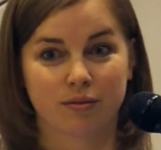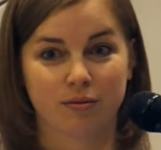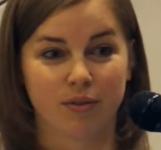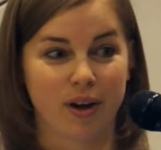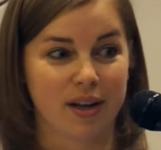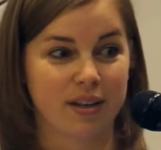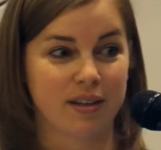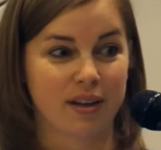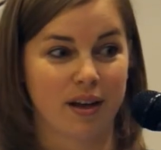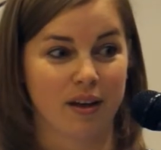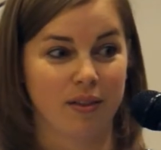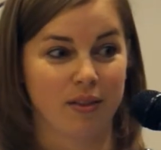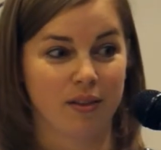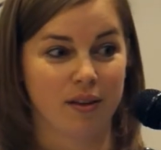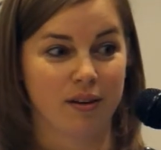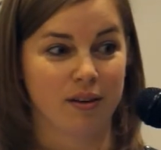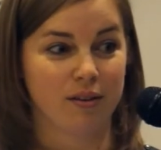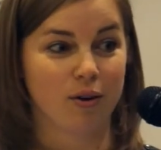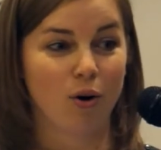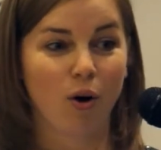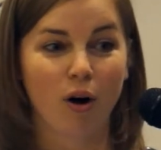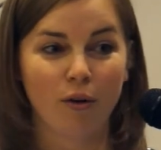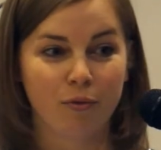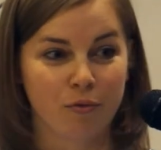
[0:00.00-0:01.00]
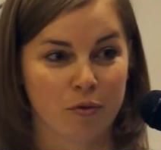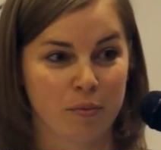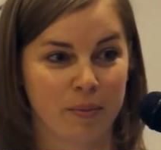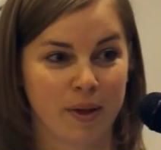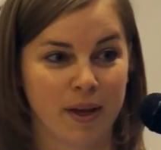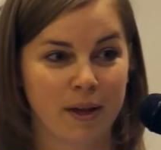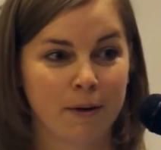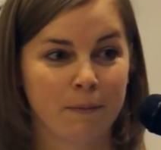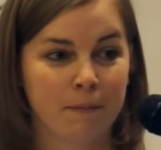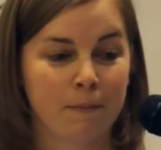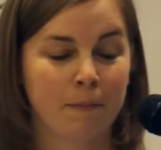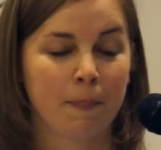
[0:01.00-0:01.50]
right down the hall from
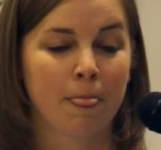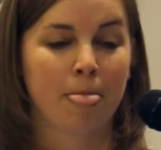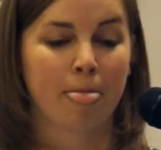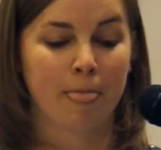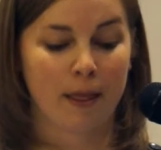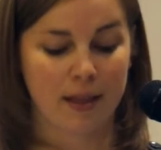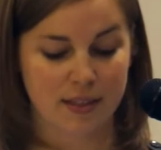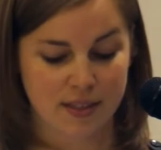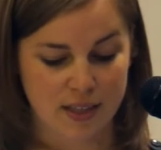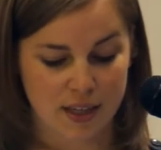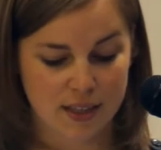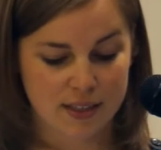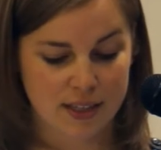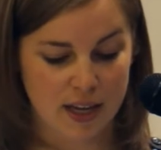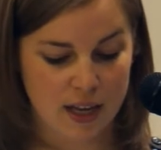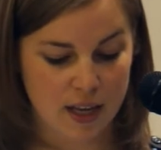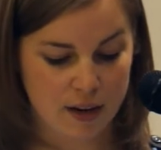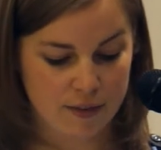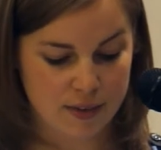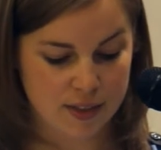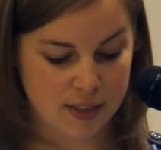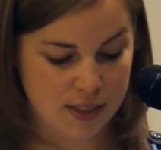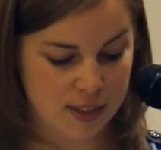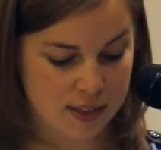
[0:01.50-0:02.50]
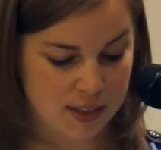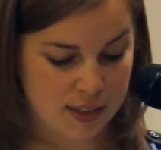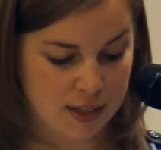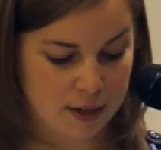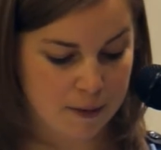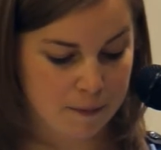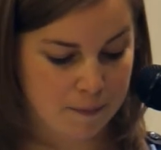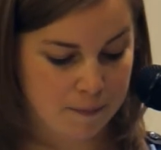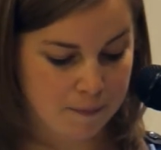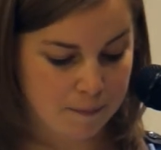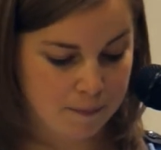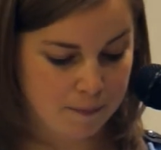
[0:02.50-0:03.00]
me as the executive
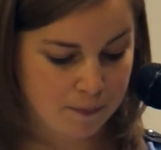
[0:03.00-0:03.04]
assistant.